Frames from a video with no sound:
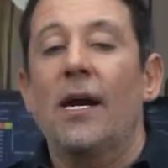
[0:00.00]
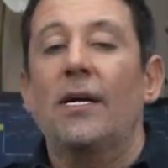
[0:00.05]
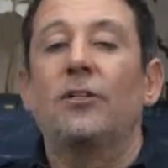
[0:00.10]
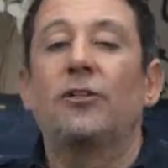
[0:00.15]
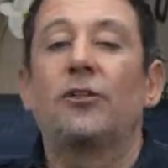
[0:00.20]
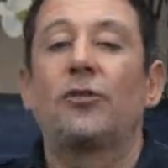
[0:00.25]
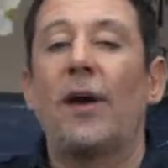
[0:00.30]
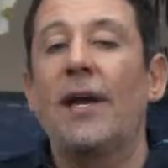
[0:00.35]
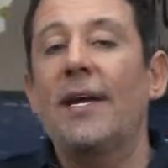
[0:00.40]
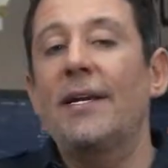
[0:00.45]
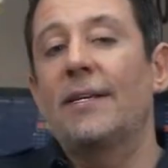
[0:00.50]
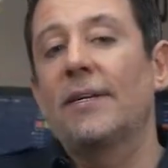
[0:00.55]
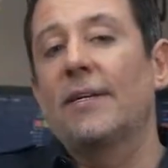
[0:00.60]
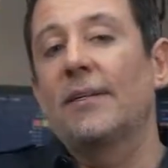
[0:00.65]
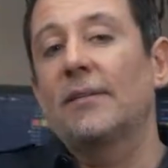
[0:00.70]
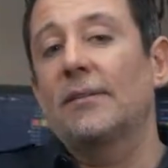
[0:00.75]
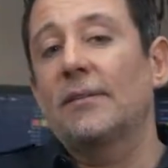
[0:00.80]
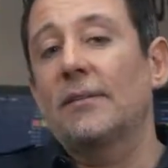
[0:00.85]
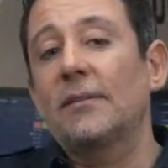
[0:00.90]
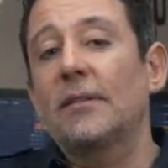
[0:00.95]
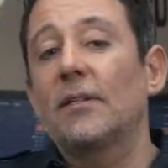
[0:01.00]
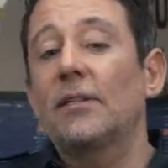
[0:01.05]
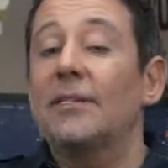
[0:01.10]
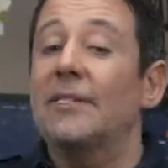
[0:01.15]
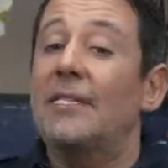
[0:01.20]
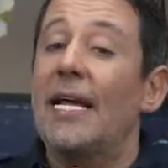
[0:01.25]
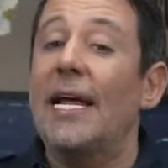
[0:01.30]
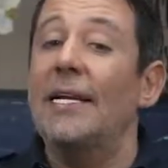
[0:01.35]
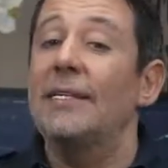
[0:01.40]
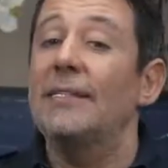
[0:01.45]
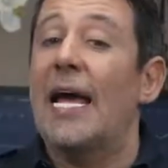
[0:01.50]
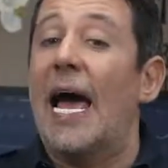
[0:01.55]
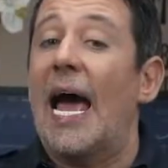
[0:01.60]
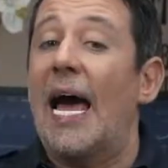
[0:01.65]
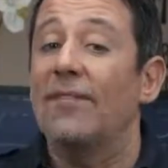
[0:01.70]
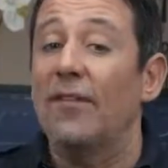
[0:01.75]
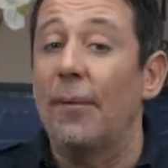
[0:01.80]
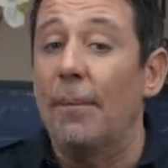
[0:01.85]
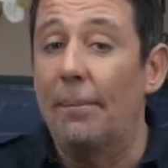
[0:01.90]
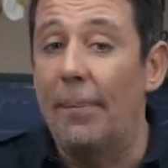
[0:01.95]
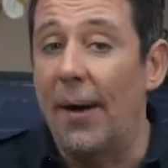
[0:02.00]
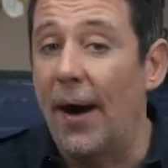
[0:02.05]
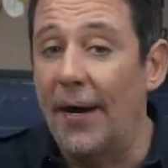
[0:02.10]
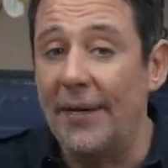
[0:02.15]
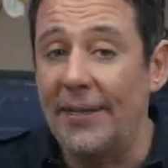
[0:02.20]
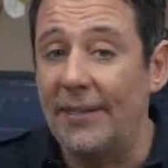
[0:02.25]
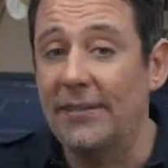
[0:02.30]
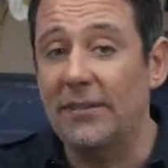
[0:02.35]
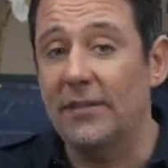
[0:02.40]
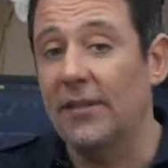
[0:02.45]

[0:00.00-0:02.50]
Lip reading: Traders tend to have a bias,